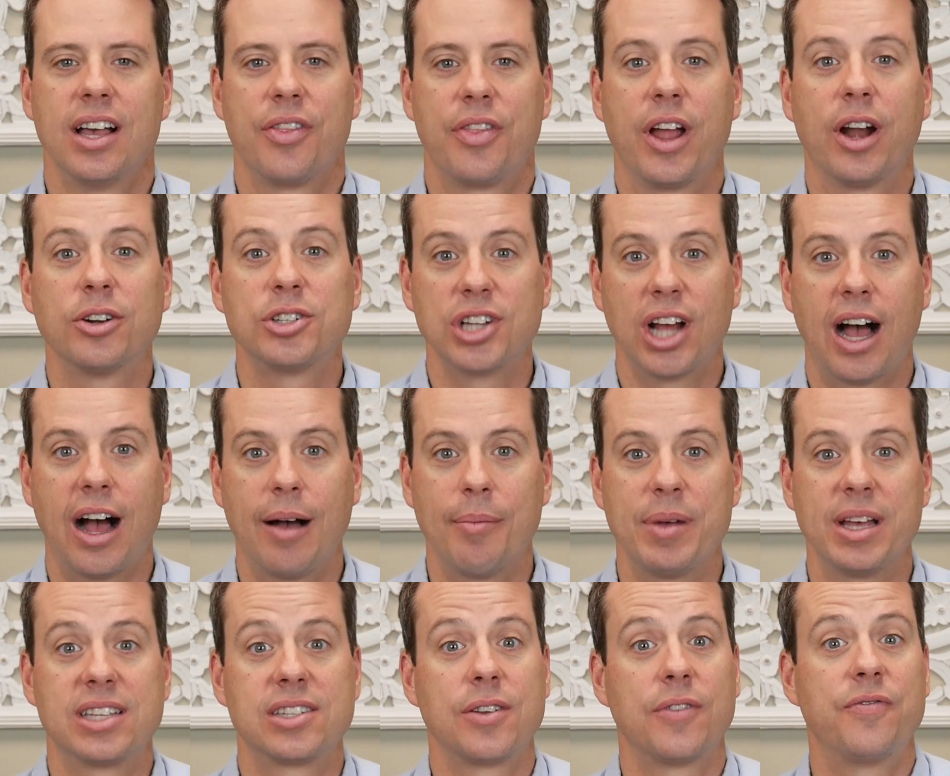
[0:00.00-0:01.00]
Their job
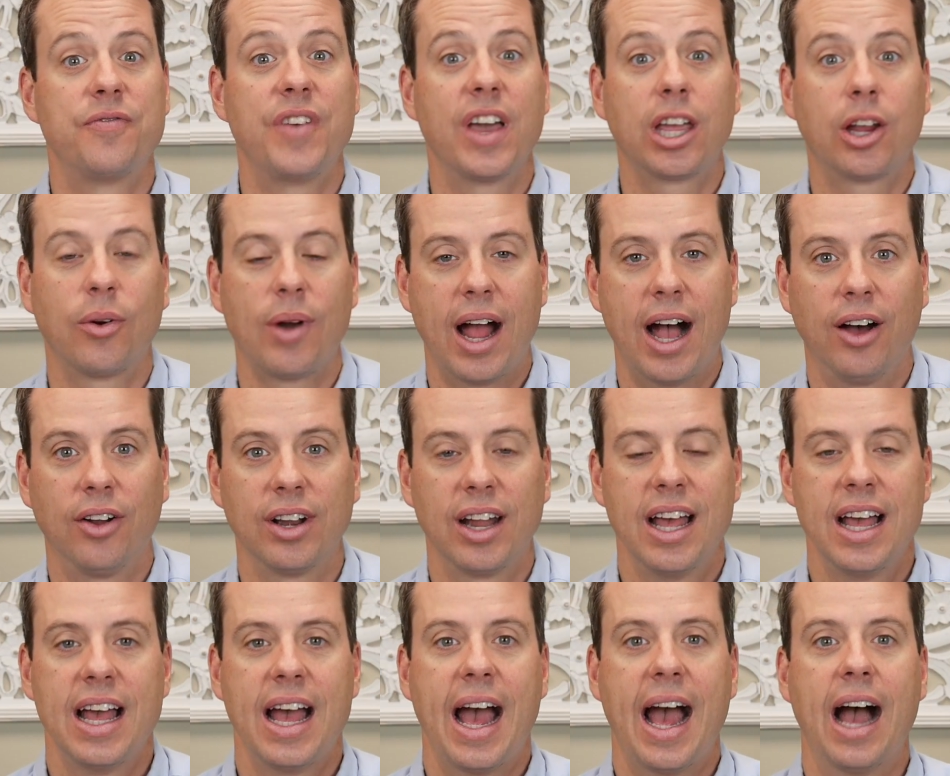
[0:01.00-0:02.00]
is to figure out
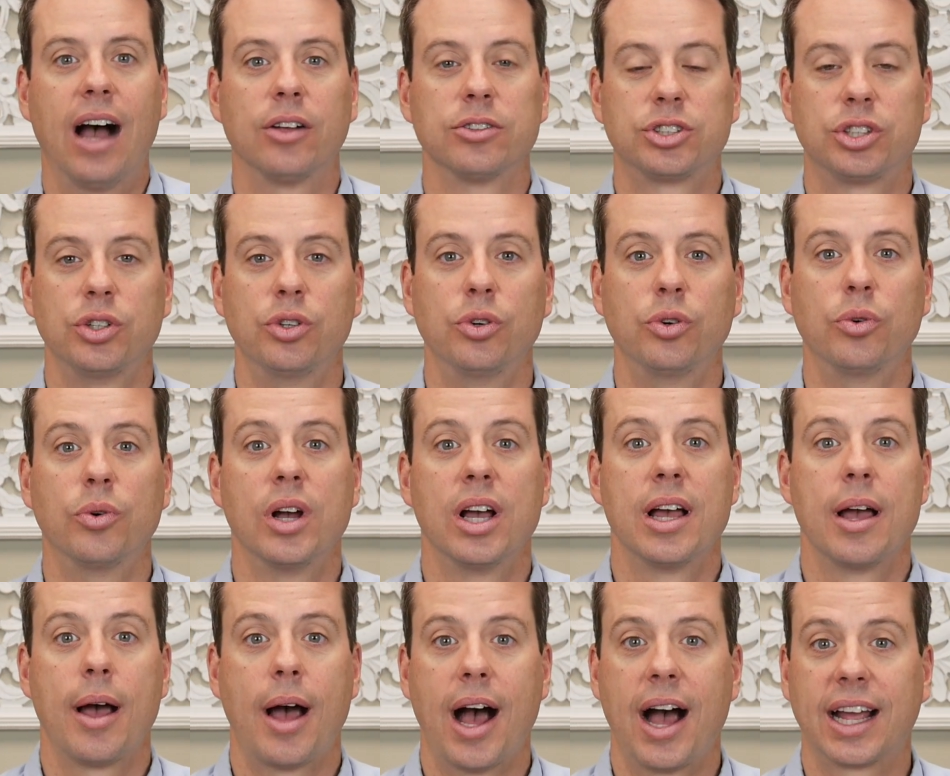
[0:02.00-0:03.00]
how to
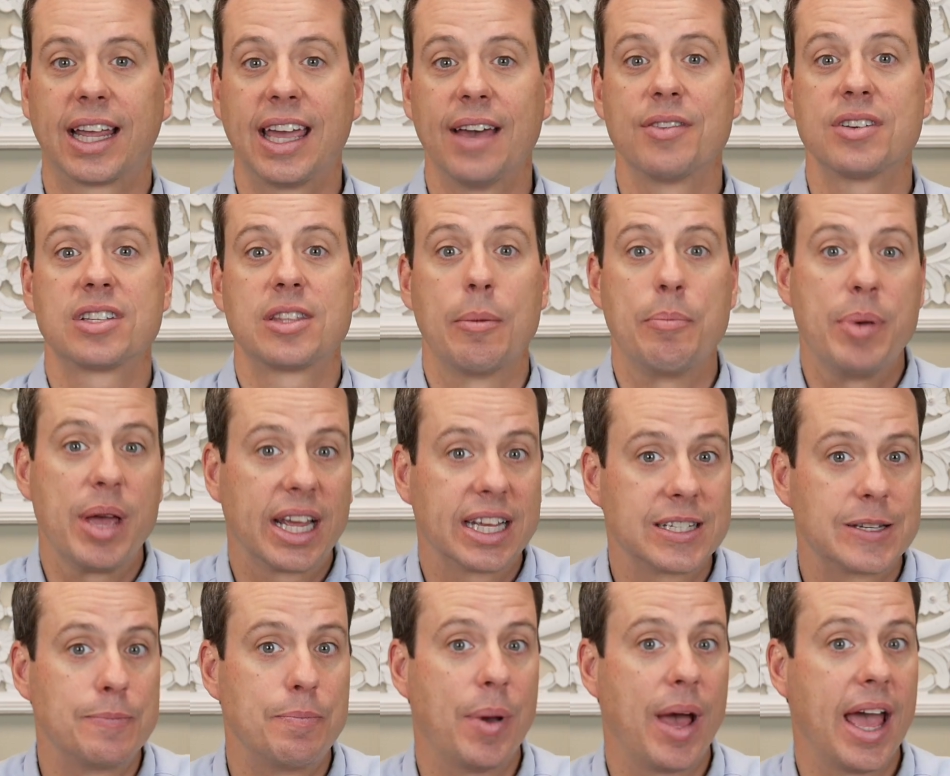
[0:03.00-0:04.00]
give us the
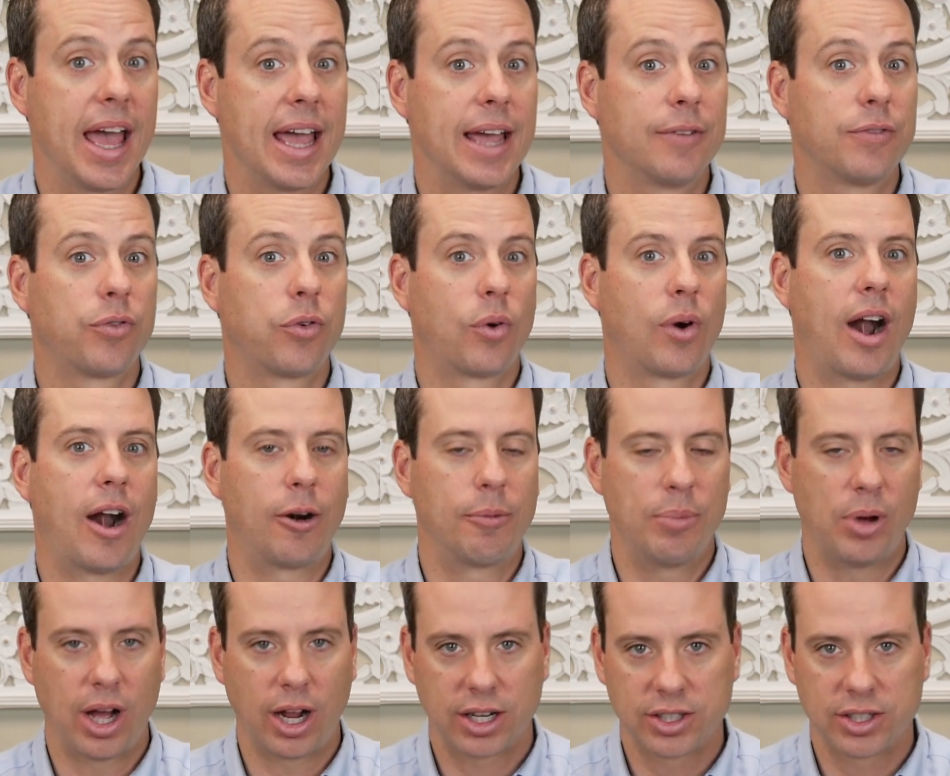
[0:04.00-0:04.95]
biggest bang for our buck.